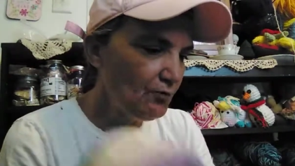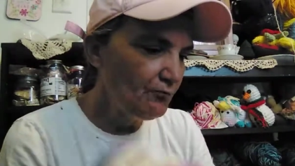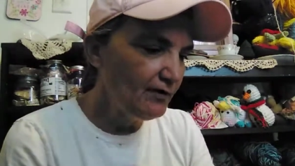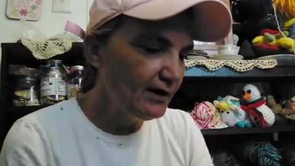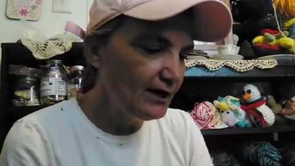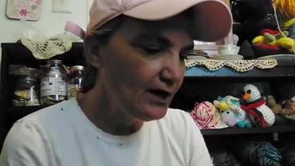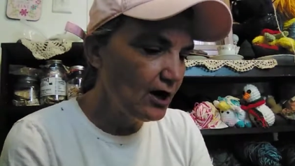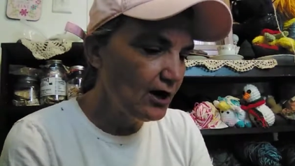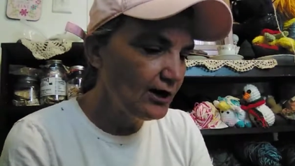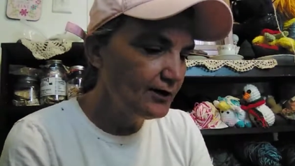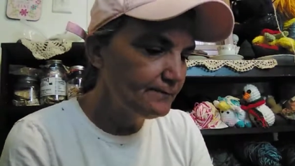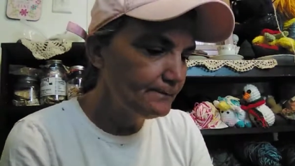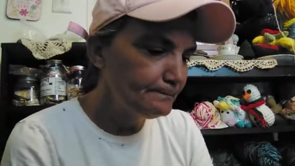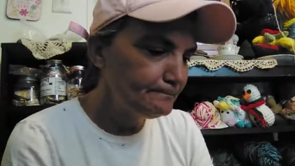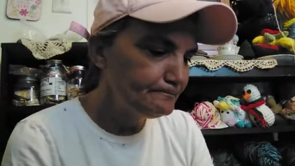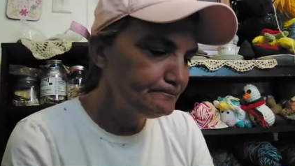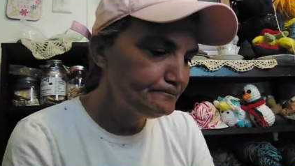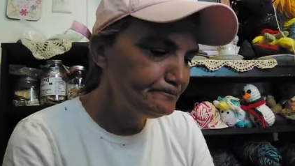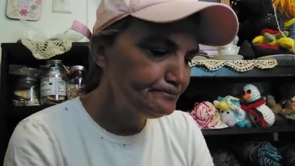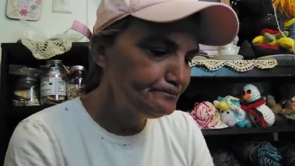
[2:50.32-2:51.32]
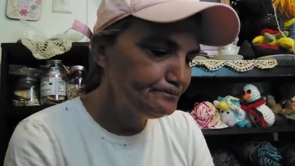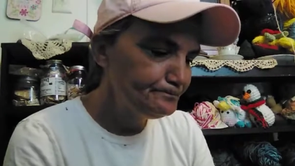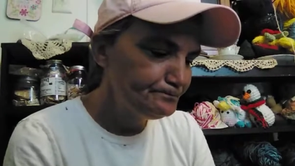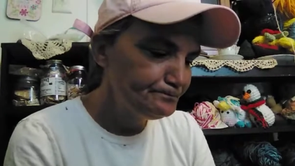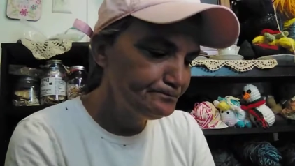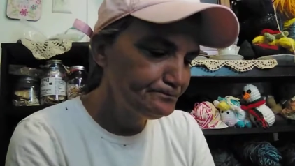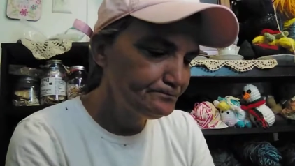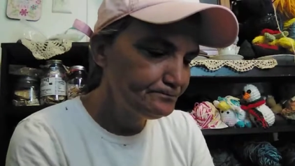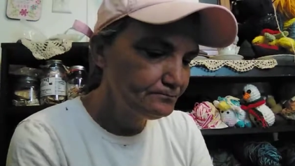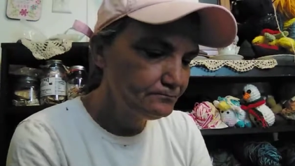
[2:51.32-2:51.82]
Red Heart
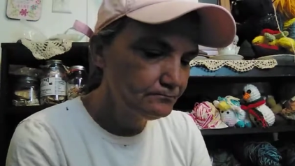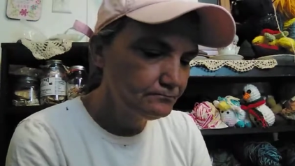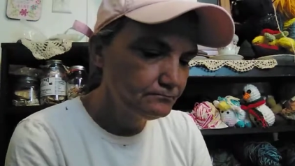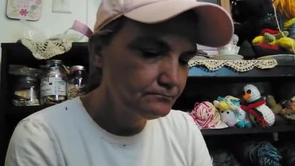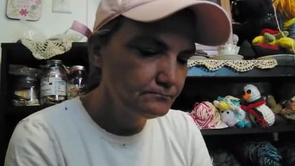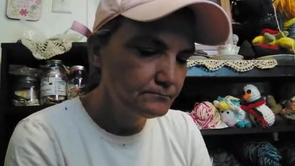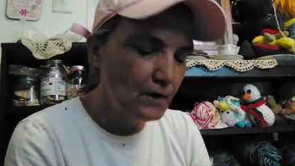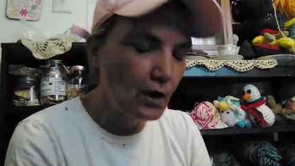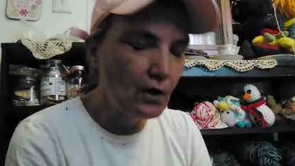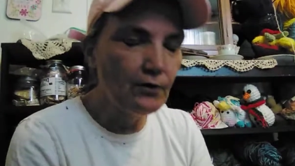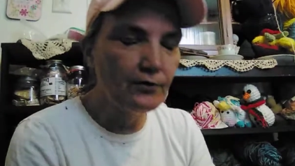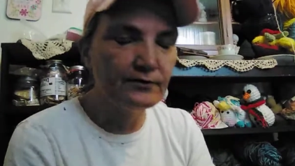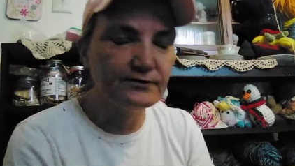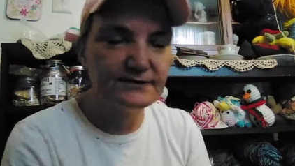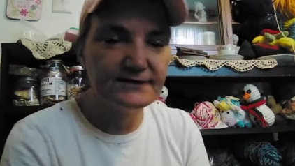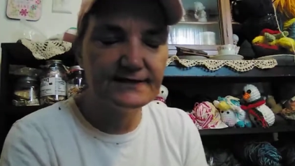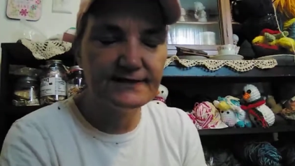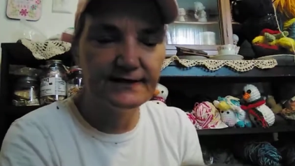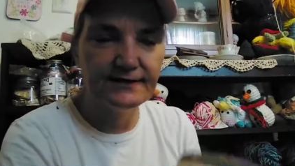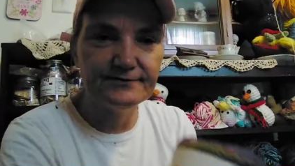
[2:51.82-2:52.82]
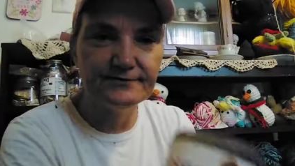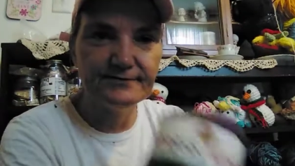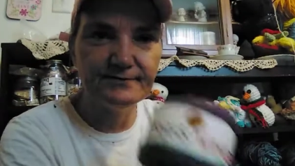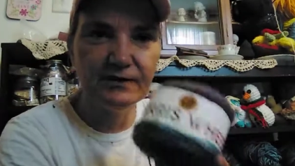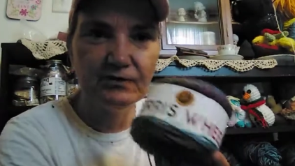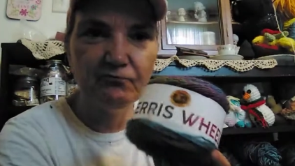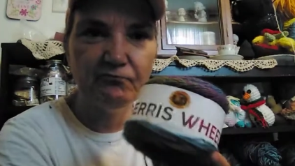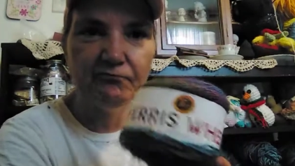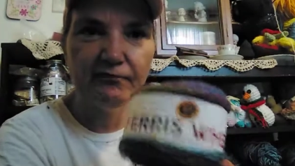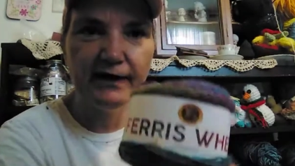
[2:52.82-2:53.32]
or excuse
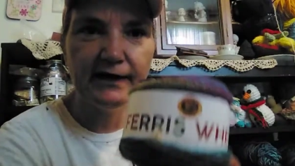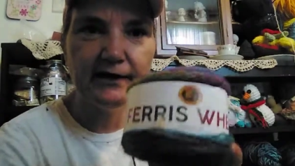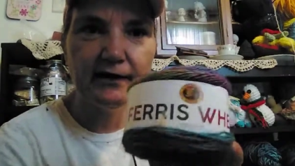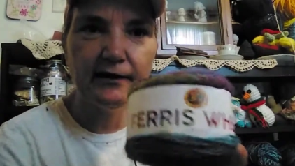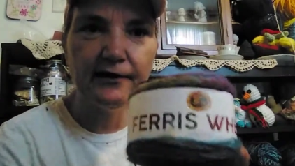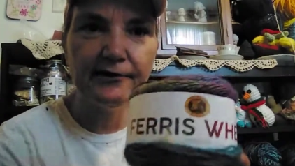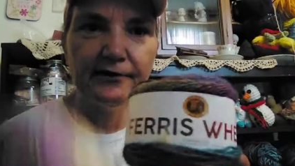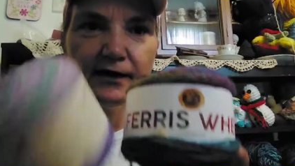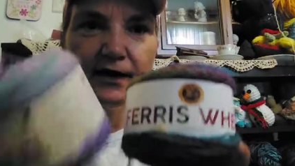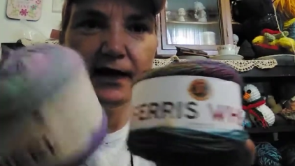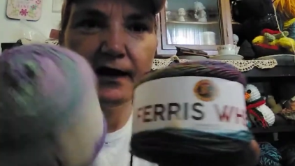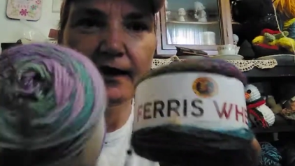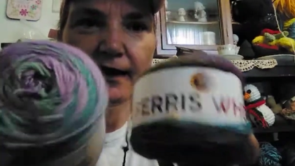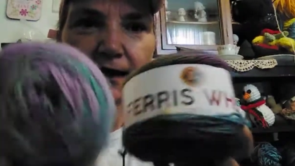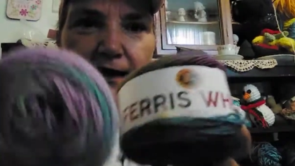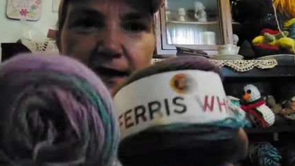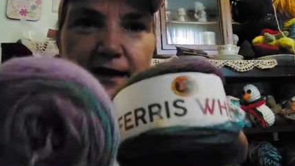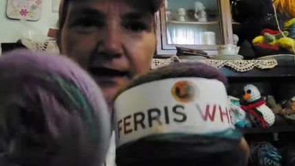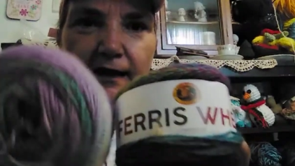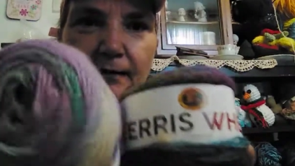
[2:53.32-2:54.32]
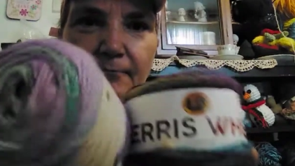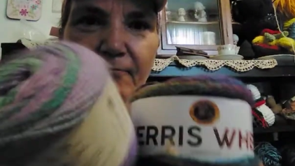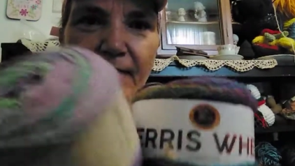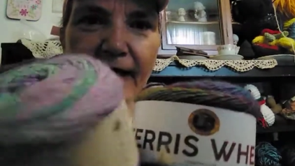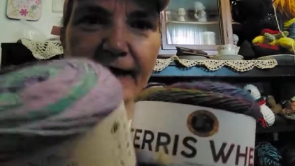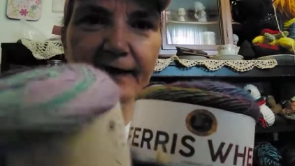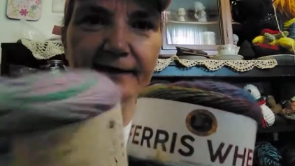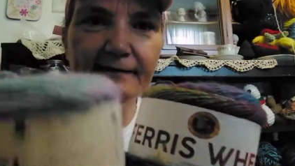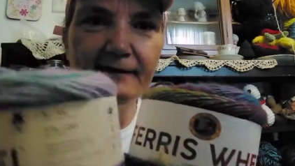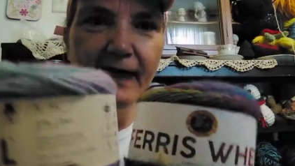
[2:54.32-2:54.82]
me, Red Heart
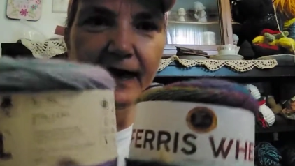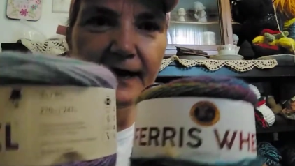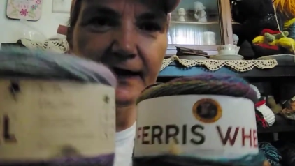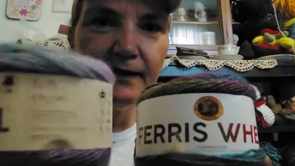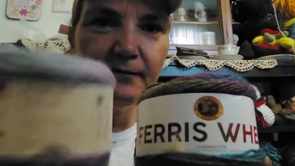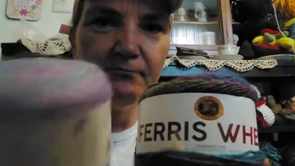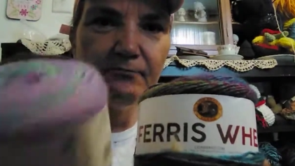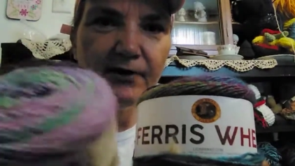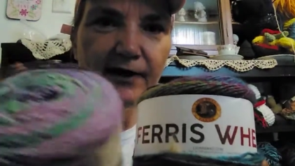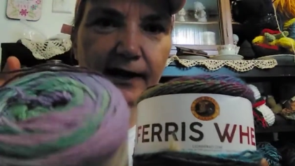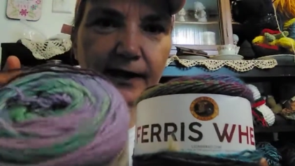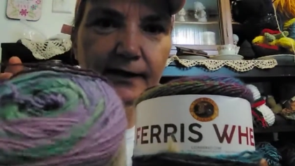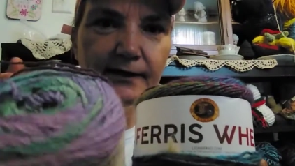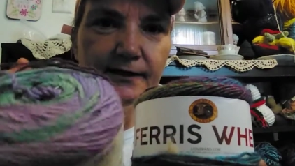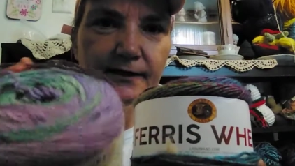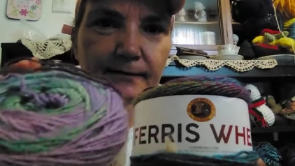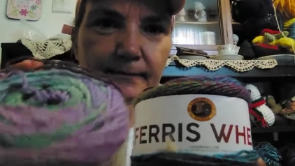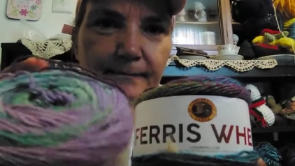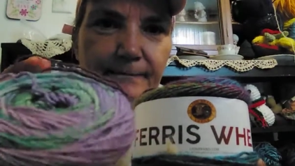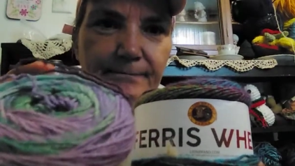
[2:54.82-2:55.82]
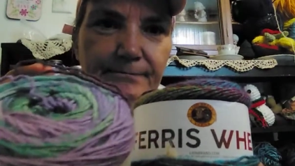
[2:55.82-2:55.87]
by Lion Brand.